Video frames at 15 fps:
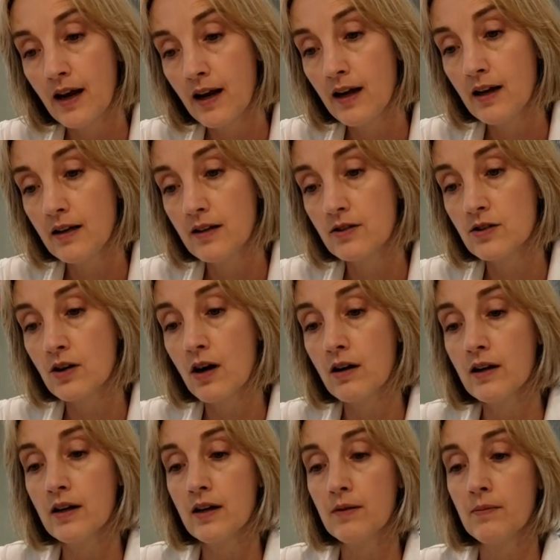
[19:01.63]
10 is
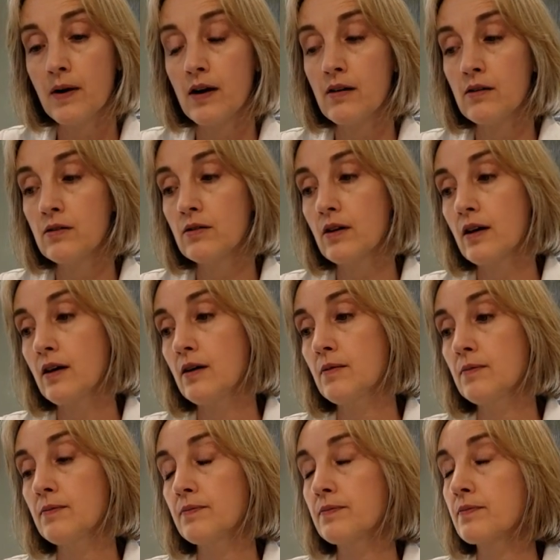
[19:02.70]
talking about
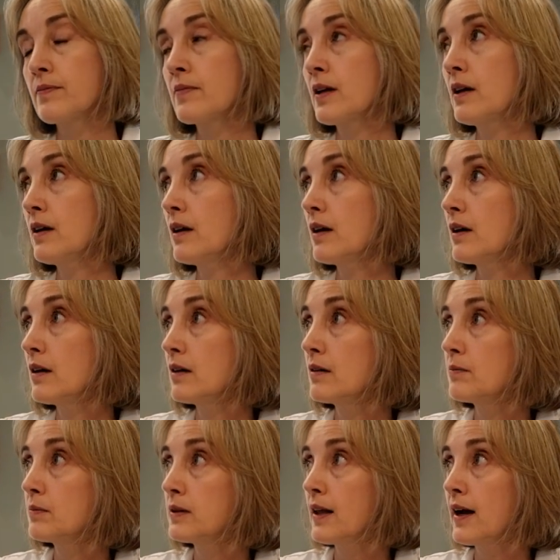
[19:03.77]

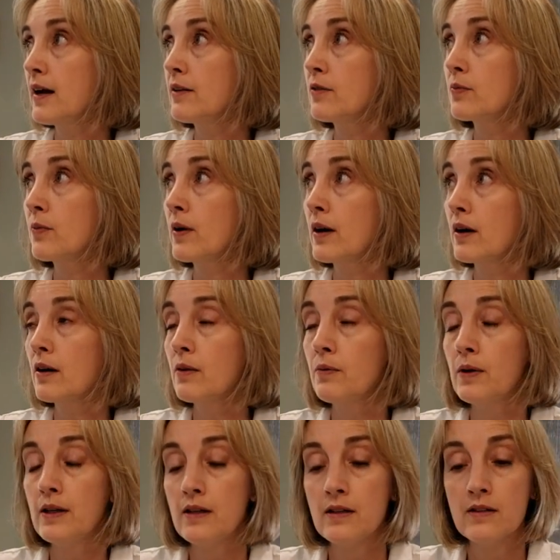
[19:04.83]
plans where
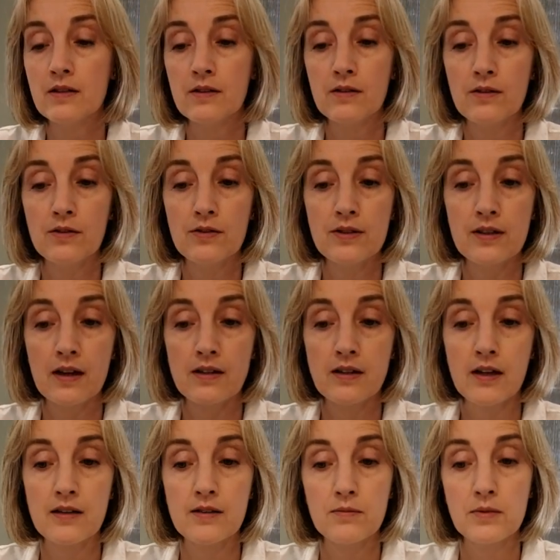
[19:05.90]
we need to, say,
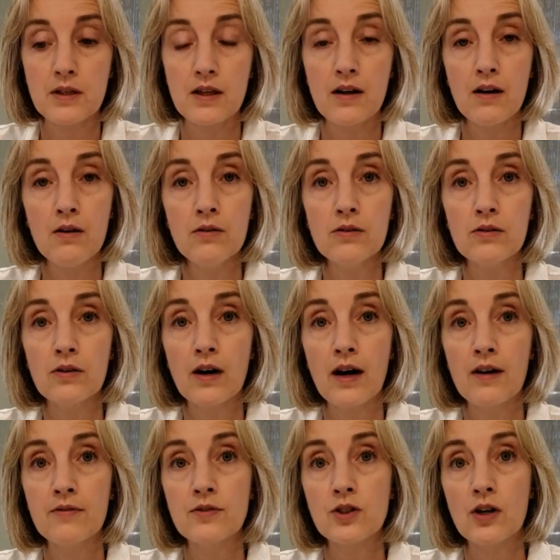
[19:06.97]
take some teeth out or
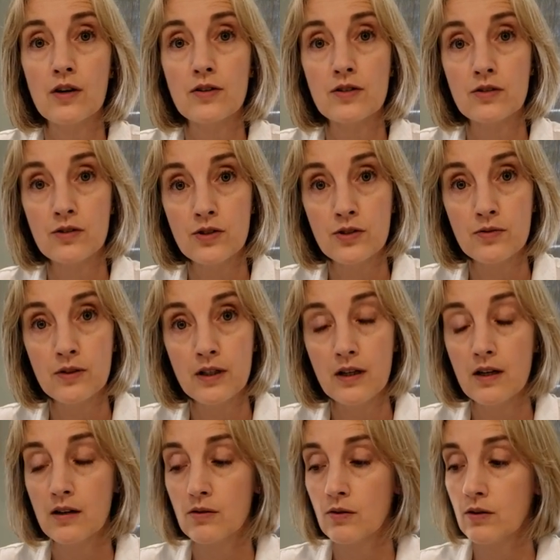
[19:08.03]
have jaw surgery
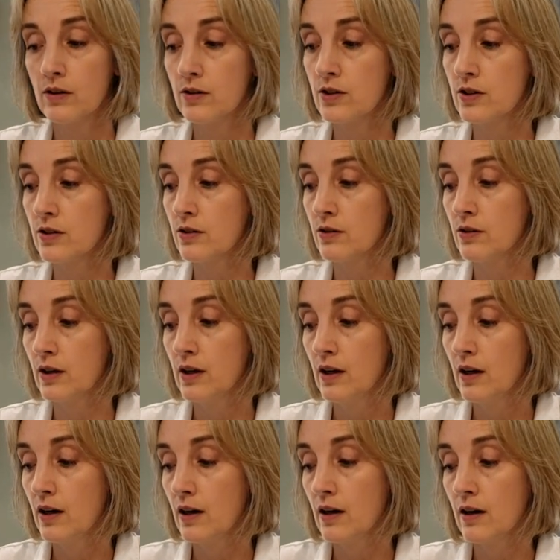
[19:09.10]
in order to
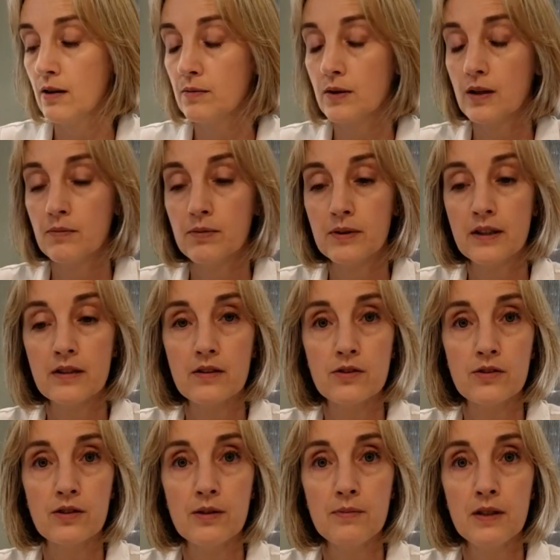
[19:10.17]
complete the
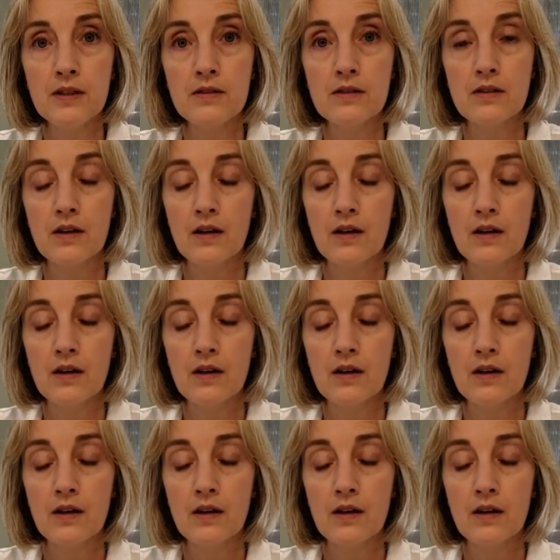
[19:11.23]
treatment.